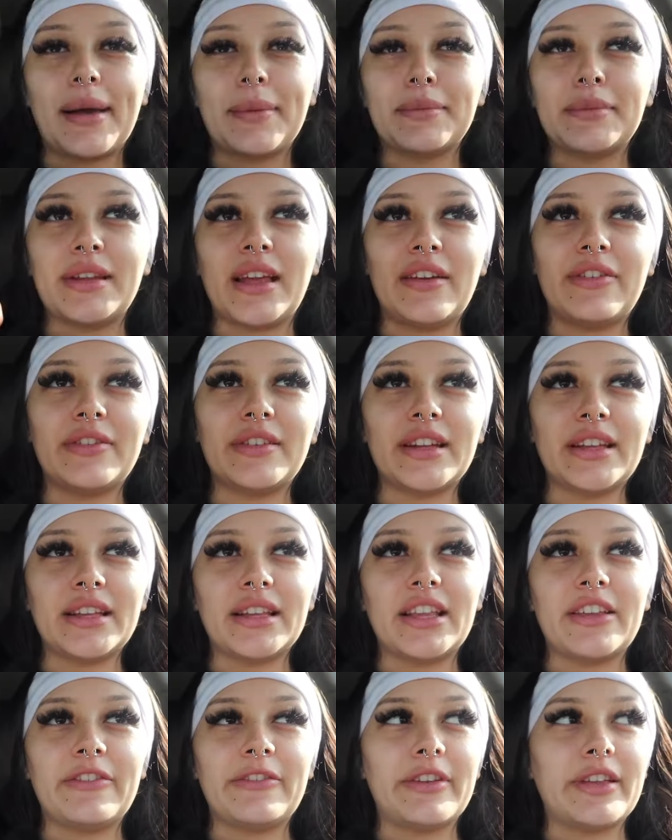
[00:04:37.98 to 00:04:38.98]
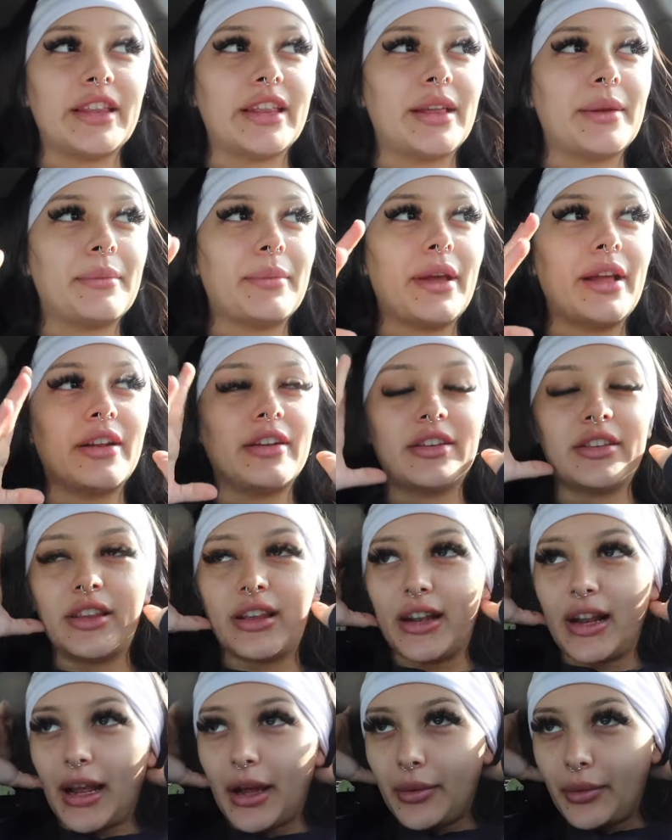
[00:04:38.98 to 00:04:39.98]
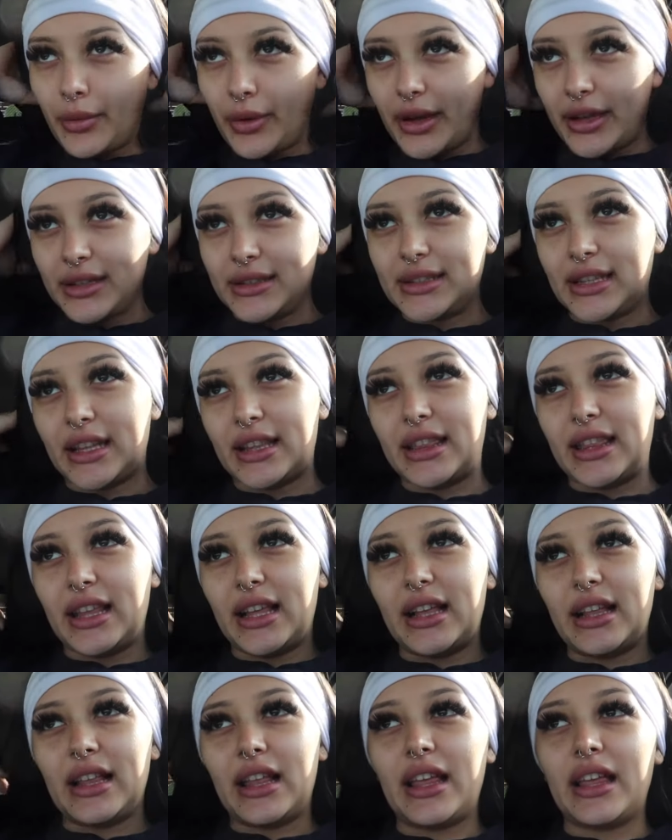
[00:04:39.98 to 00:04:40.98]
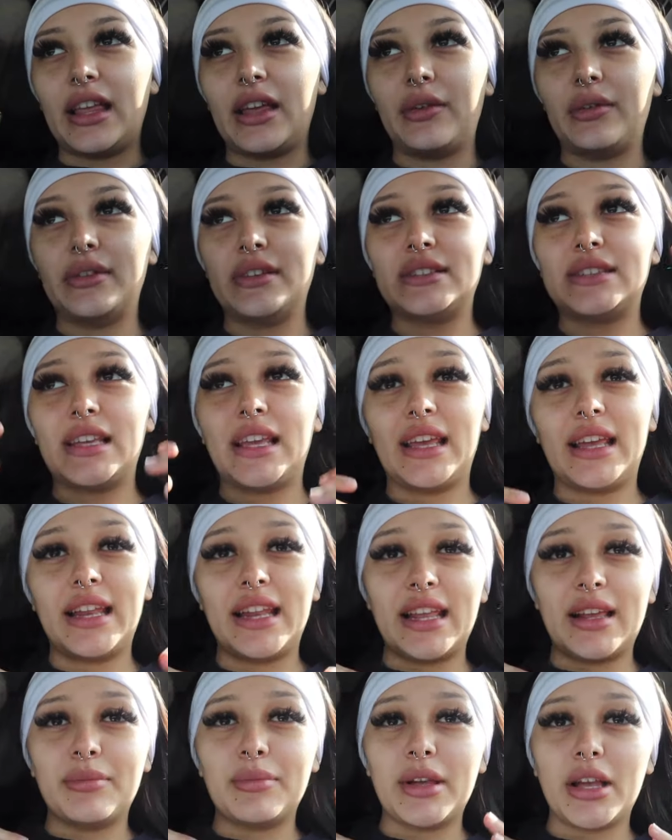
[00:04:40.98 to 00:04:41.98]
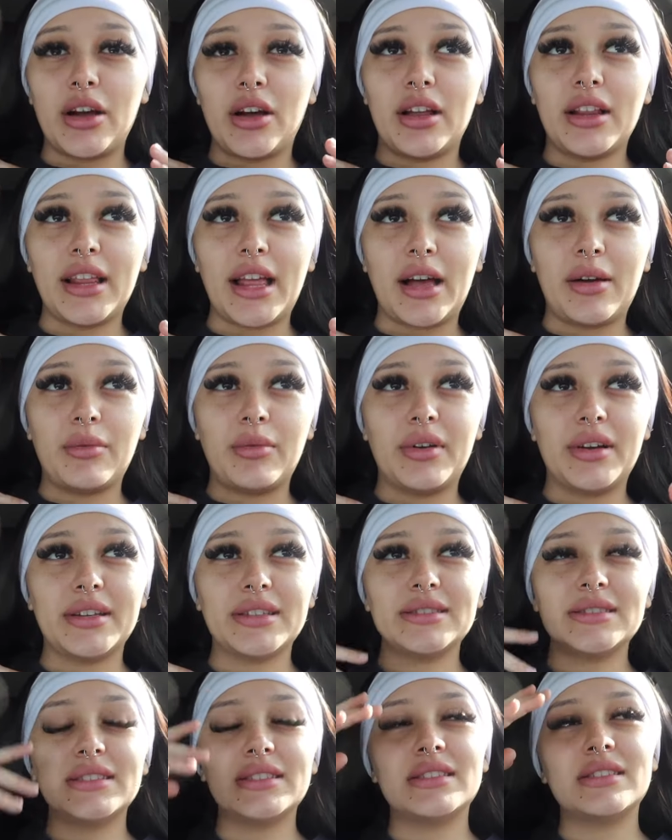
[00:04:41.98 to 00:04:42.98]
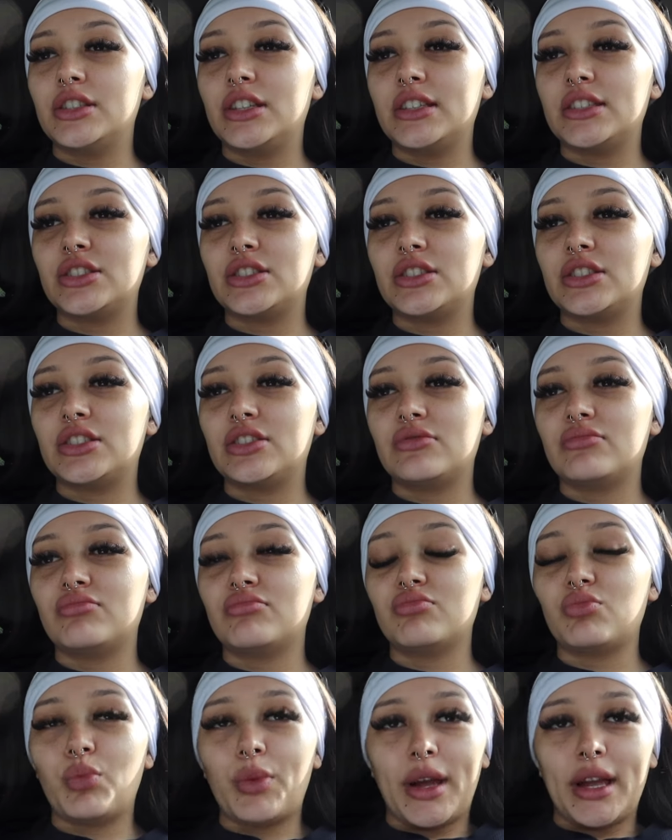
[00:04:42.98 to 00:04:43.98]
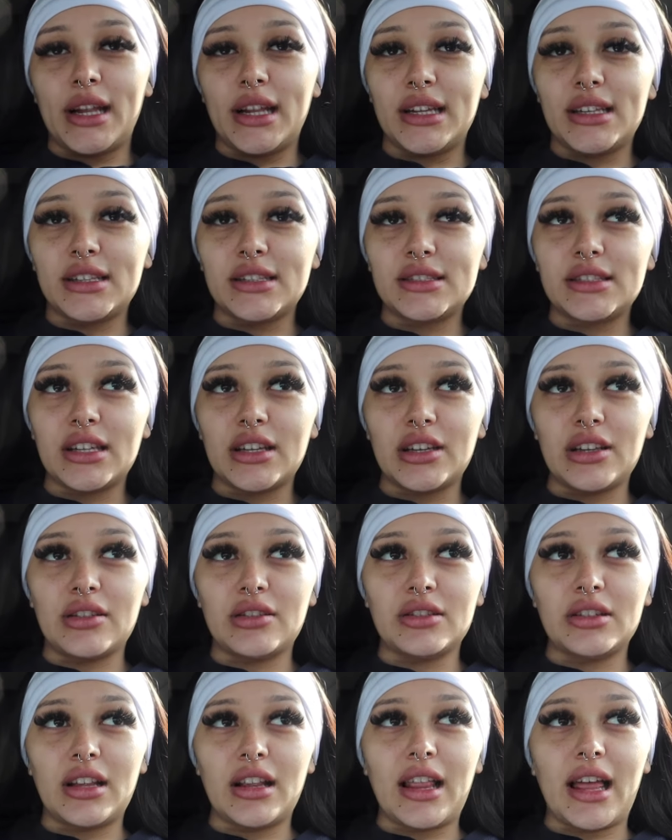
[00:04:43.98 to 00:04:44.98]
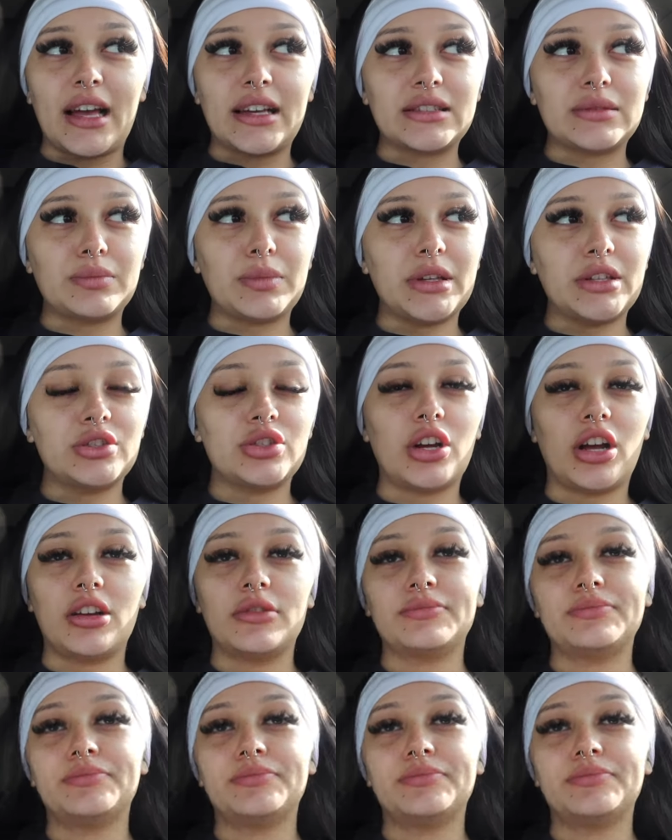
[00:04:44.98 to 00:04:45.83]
I'm definitely feeling better than I was. I think like it was hitting me all at once. Just waiting till the last blood draw.